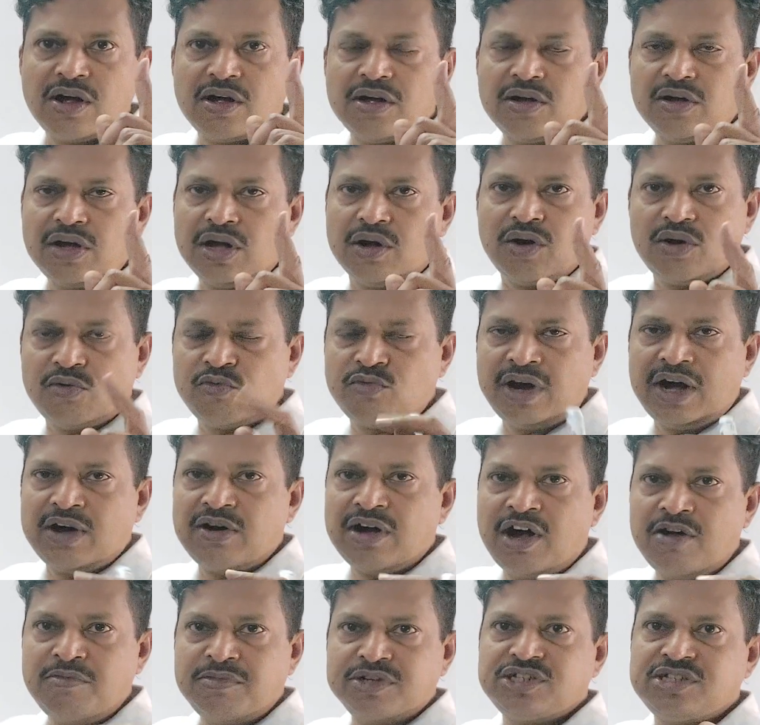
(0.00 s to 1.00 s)

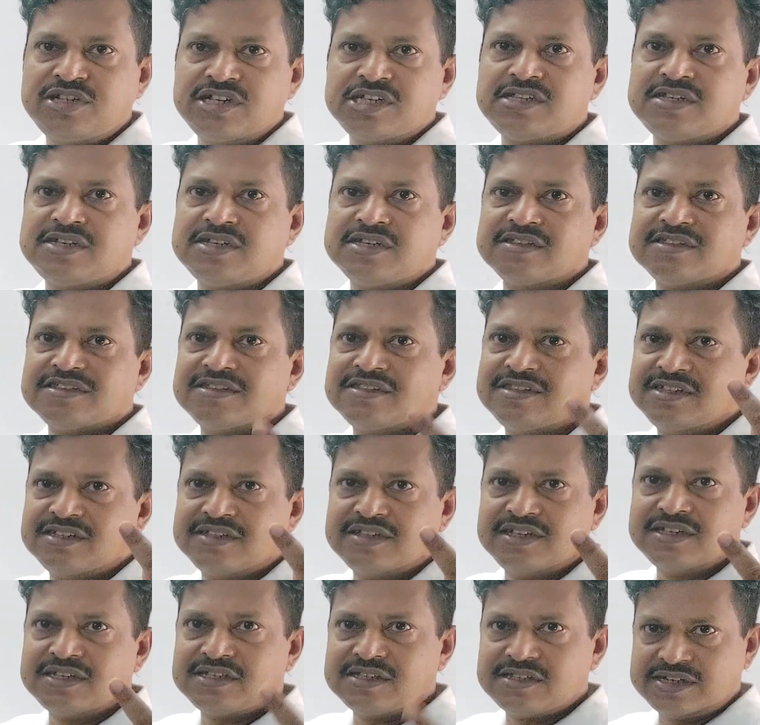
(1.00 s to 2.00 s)
How much distance? This
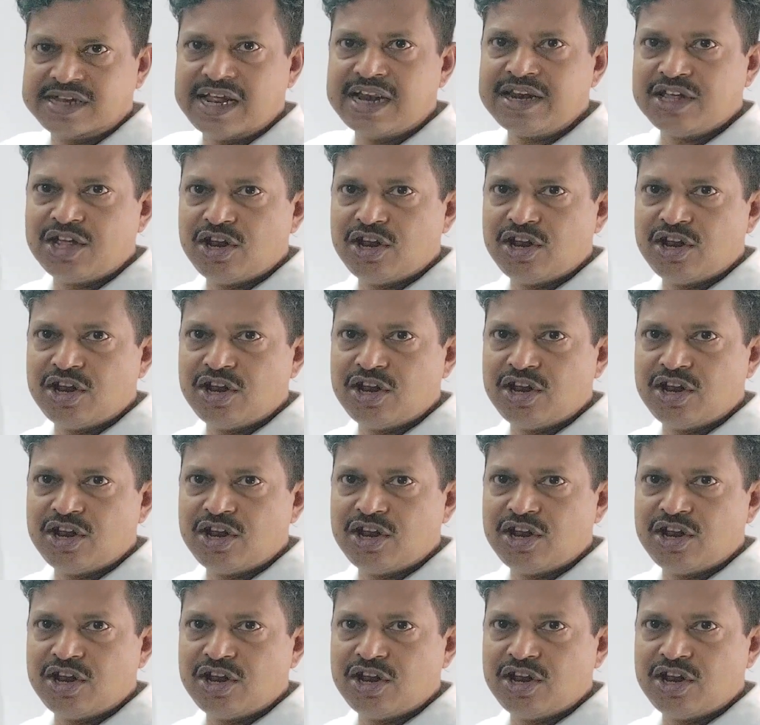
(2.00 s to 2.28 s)
is 10